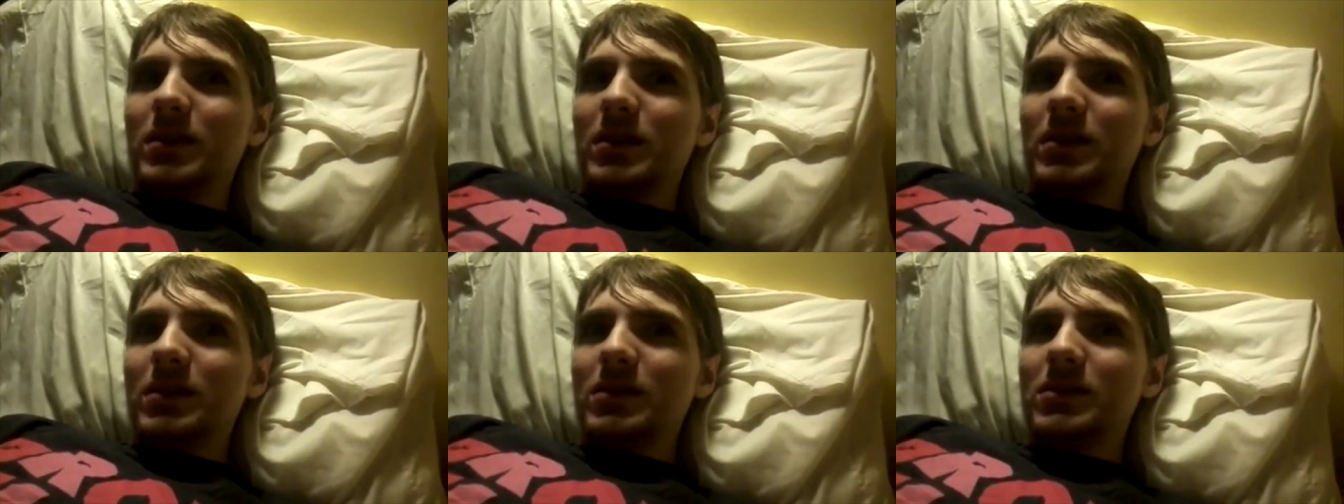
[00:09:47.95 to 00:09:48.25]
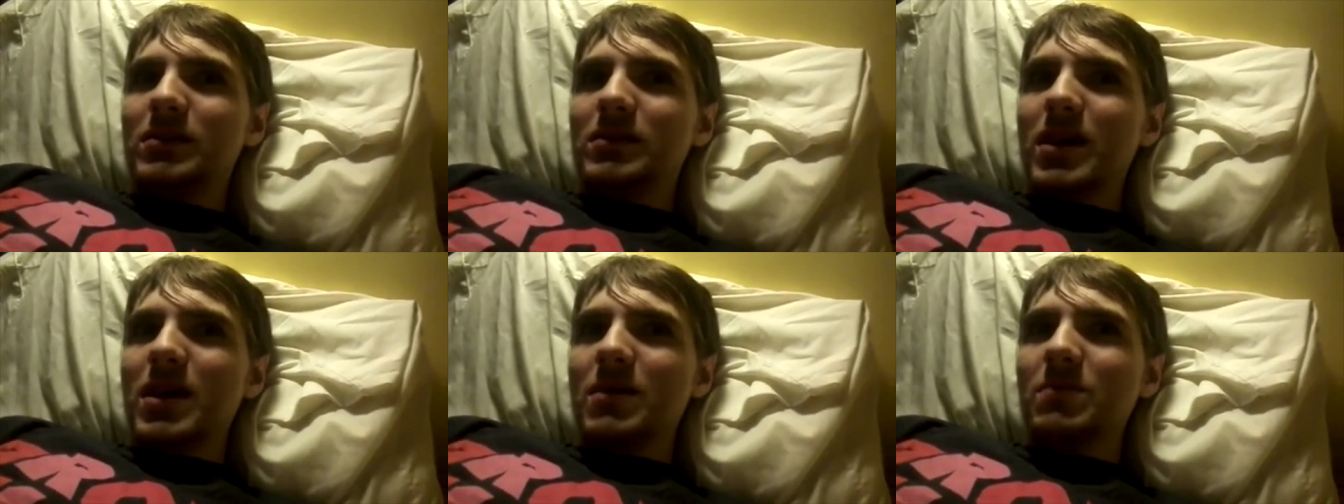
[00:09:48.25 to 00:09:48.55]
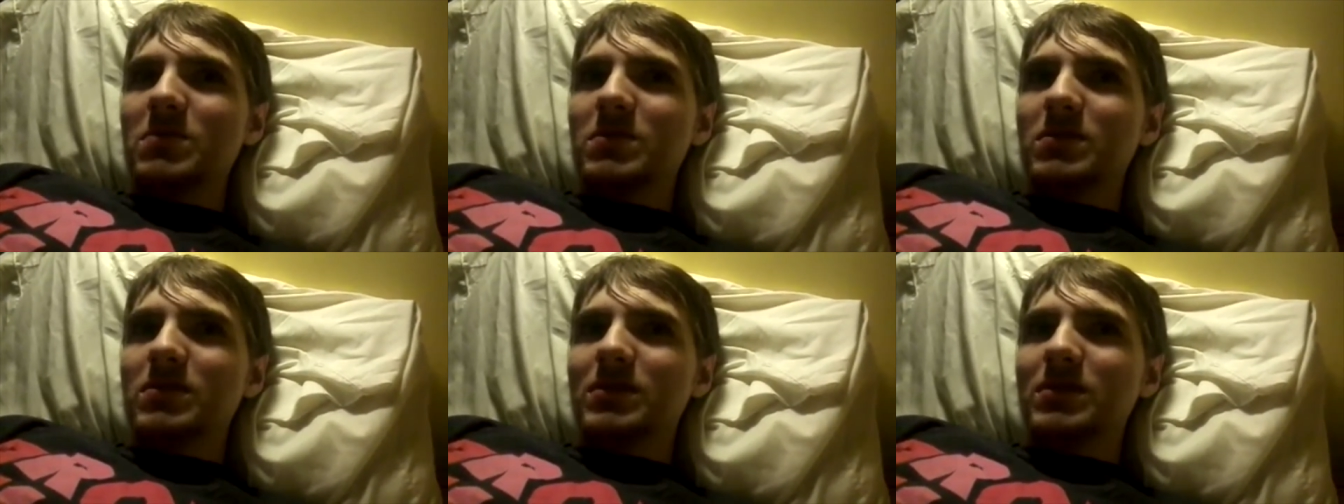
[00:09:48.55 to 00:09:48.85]
it just
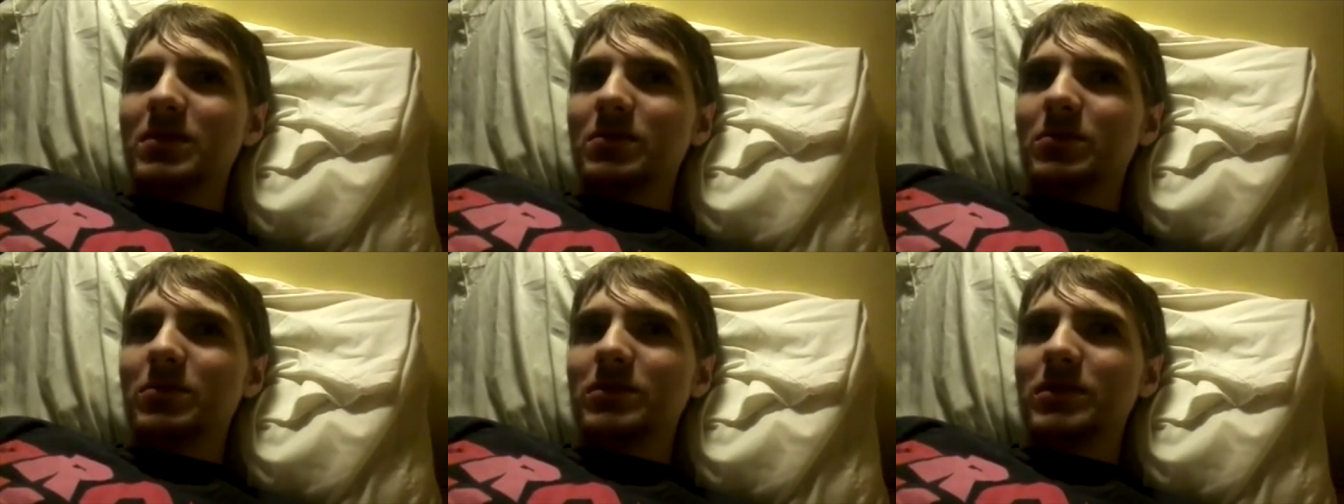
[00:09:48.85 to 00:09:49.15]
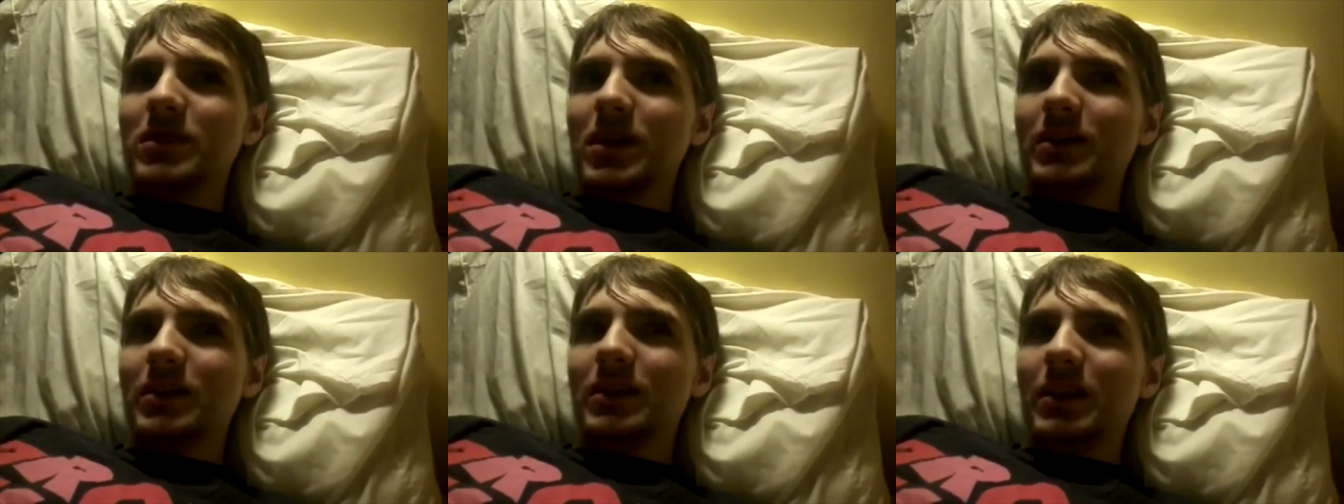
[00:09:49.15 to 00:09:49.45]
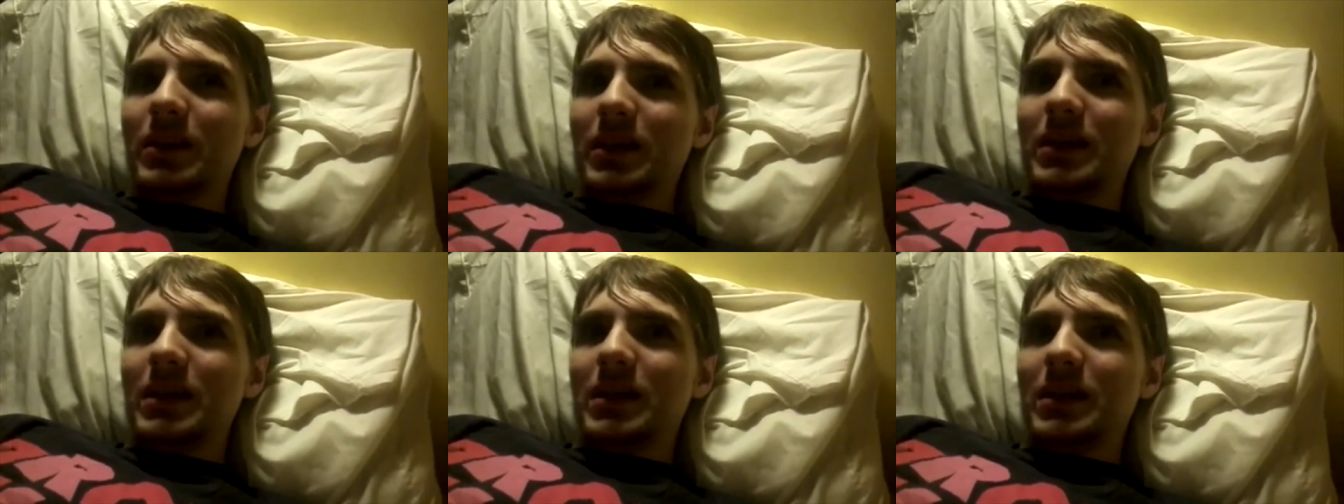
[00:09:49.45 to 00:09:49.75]
happened so
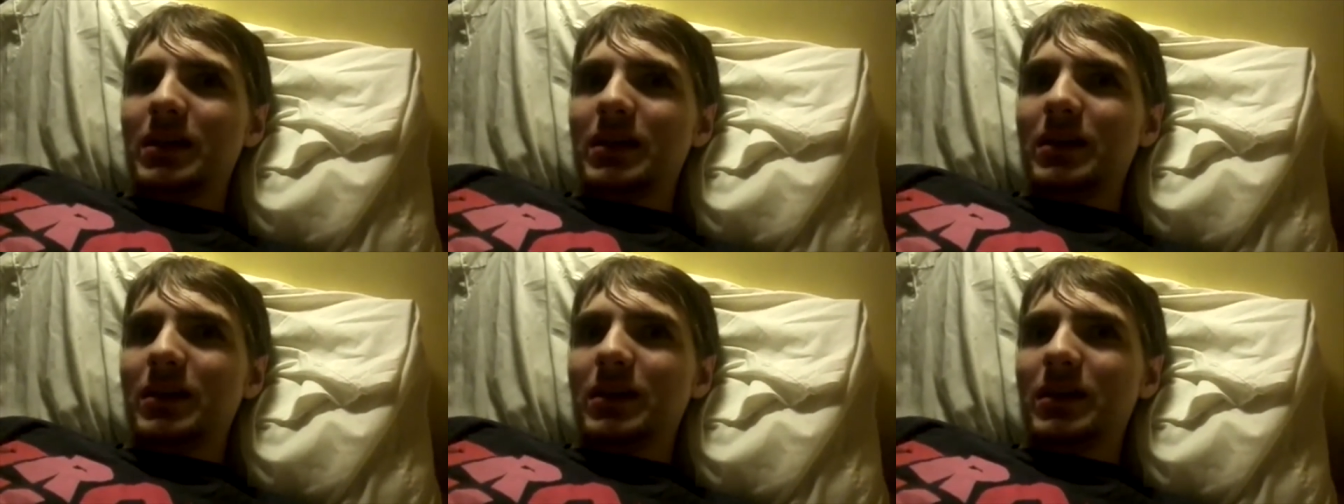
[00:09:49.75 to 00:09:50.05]
suddenly,